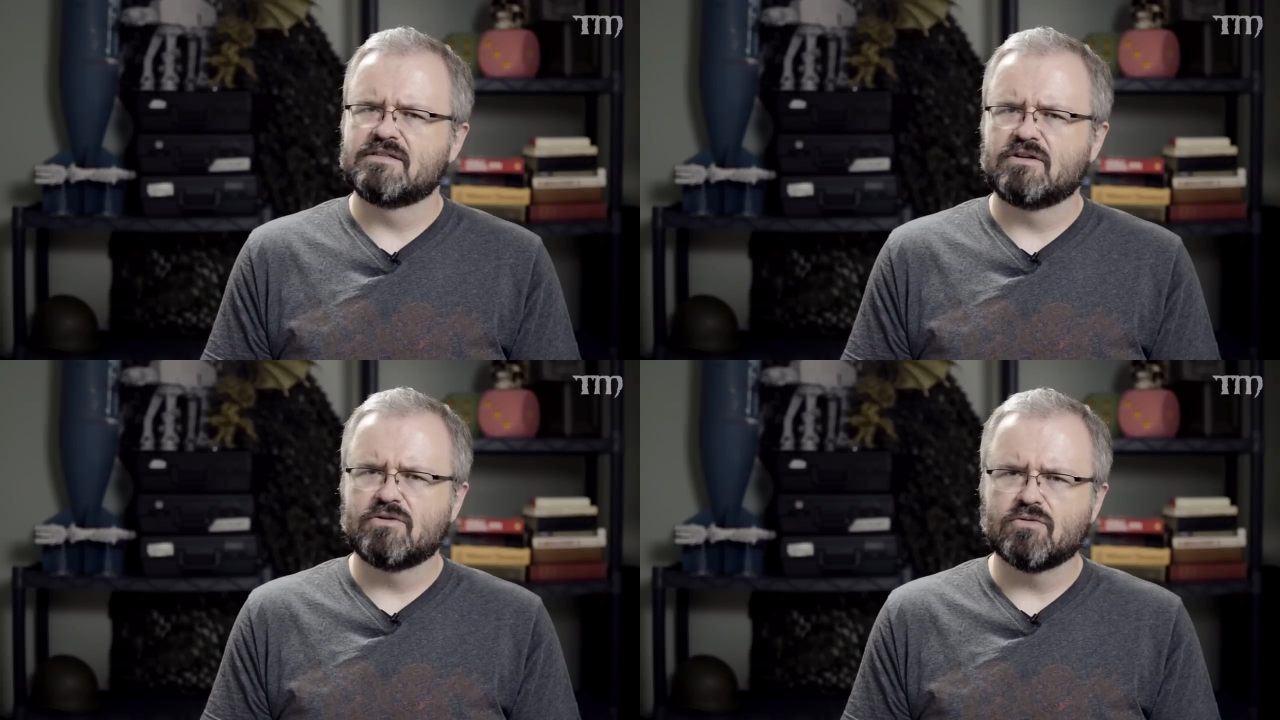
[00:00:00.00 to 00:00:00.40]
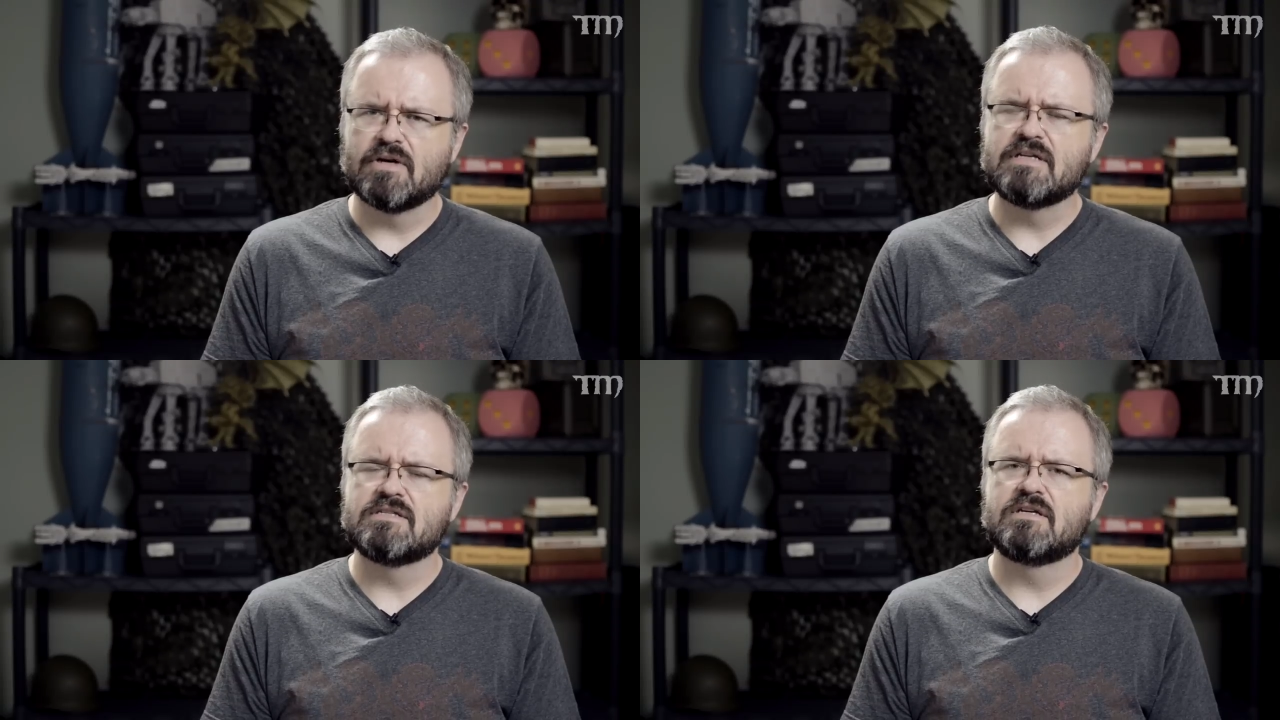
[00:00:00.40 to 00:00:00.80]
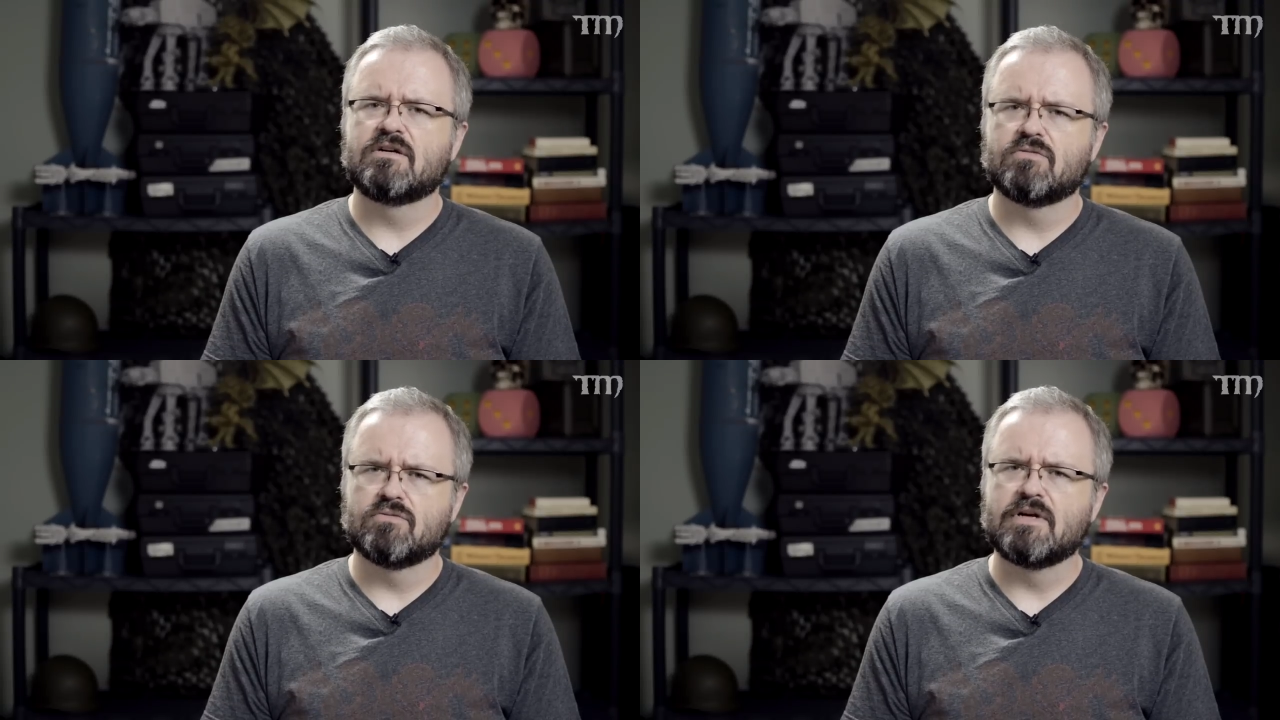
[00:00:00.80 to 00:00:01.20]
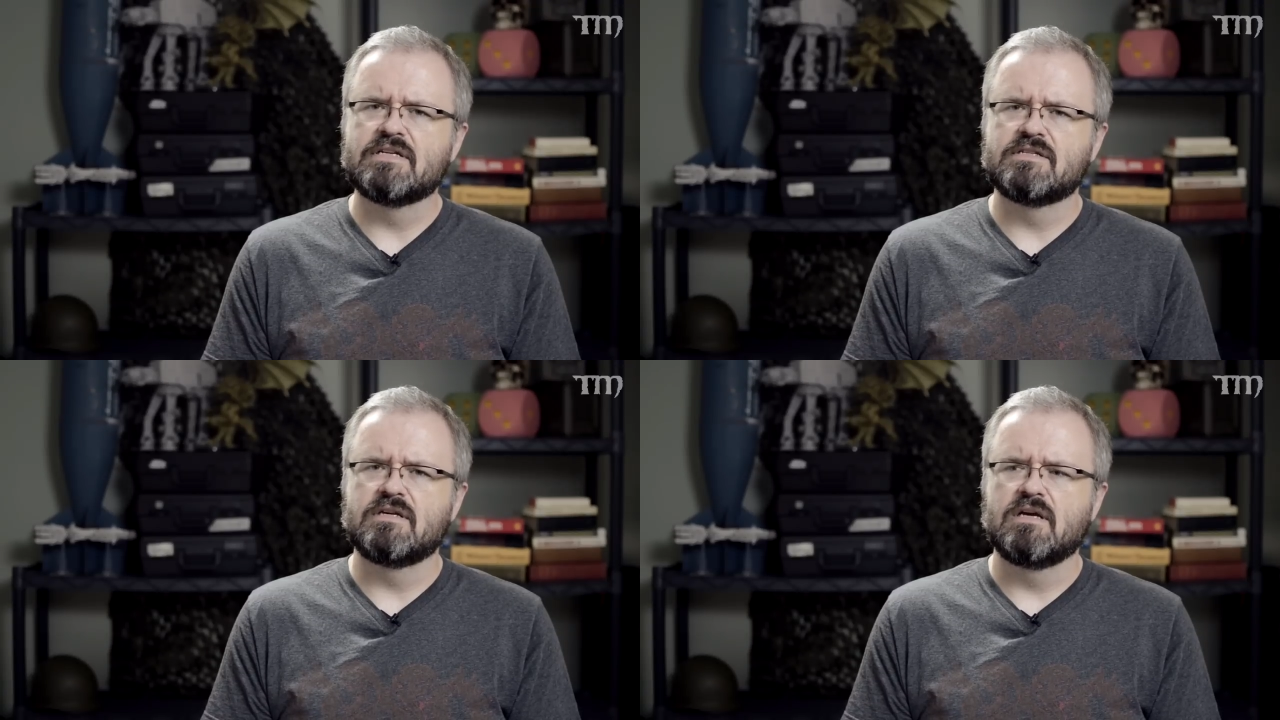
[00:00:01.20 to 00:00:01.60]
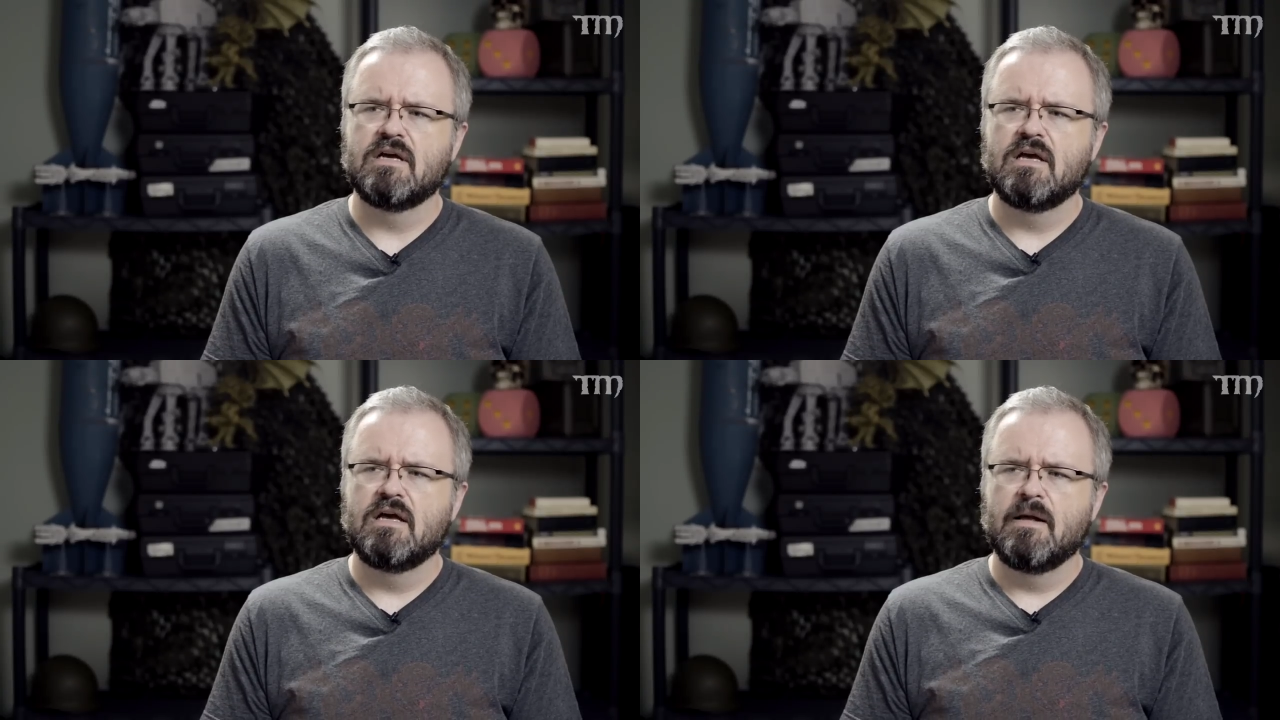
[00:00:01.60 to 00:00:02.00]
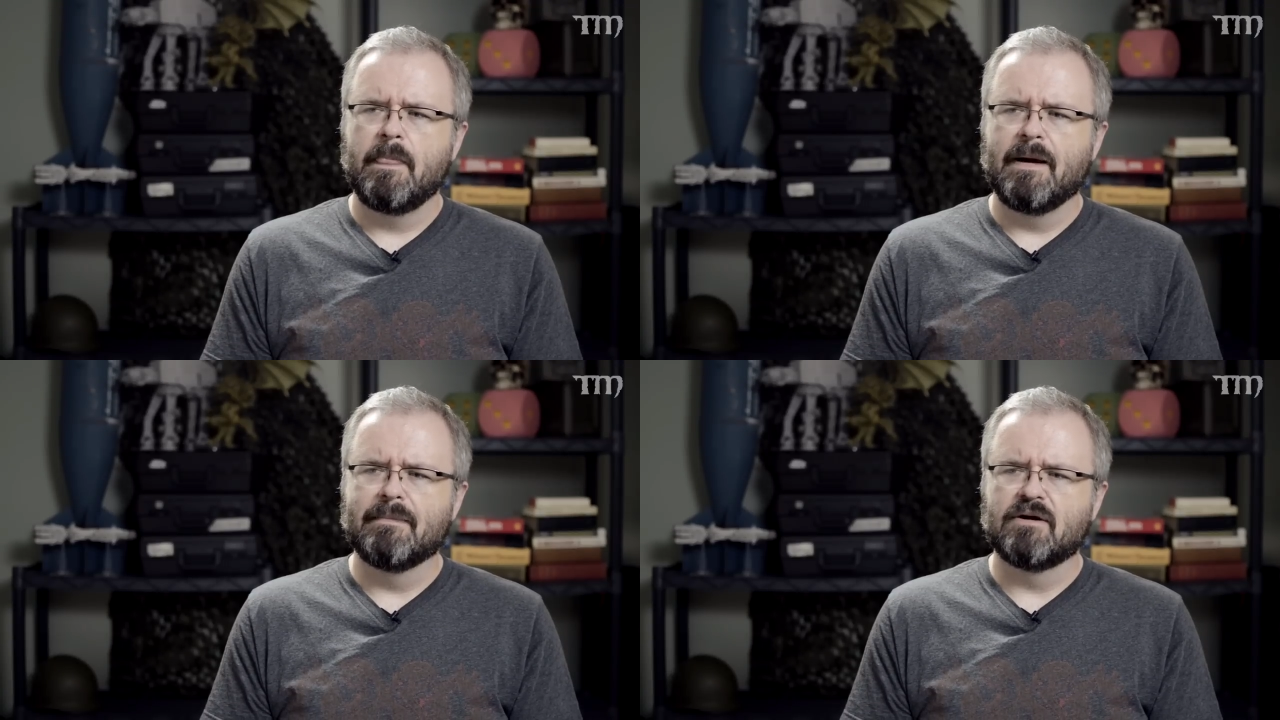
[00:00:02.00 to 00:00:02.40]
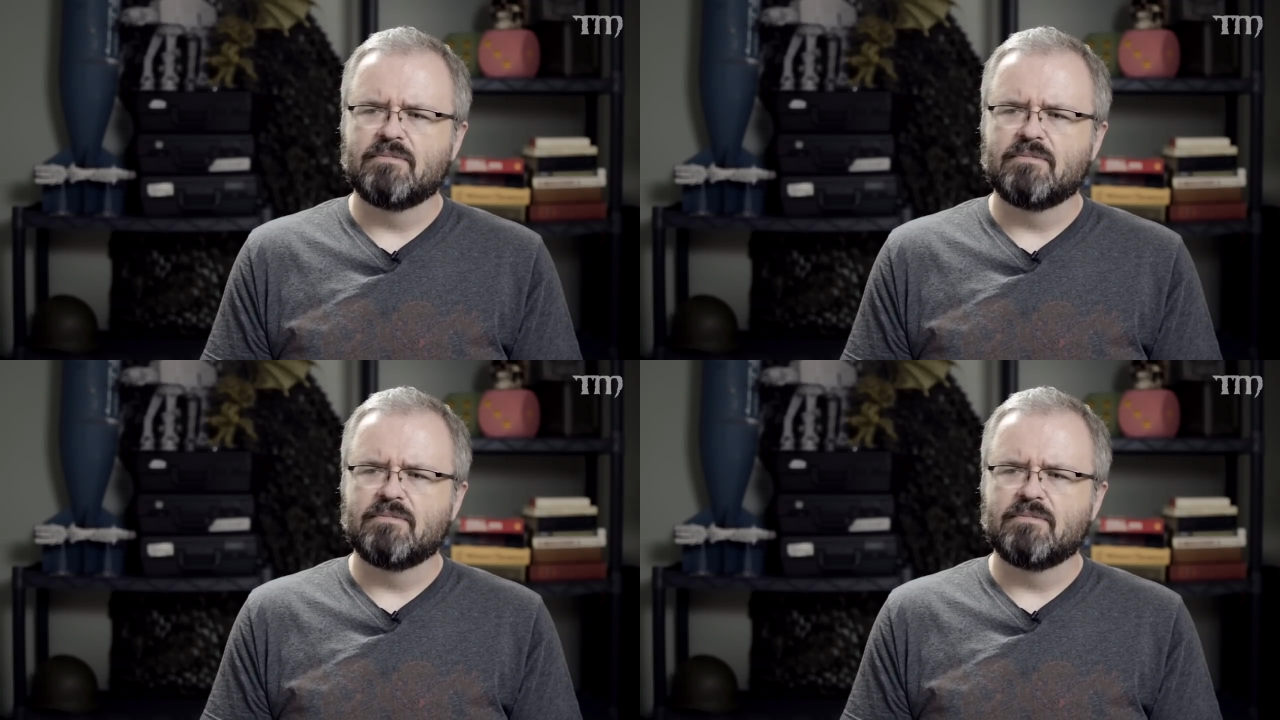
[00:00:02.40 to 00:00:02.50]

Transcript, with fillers: a crazy, crazy amount of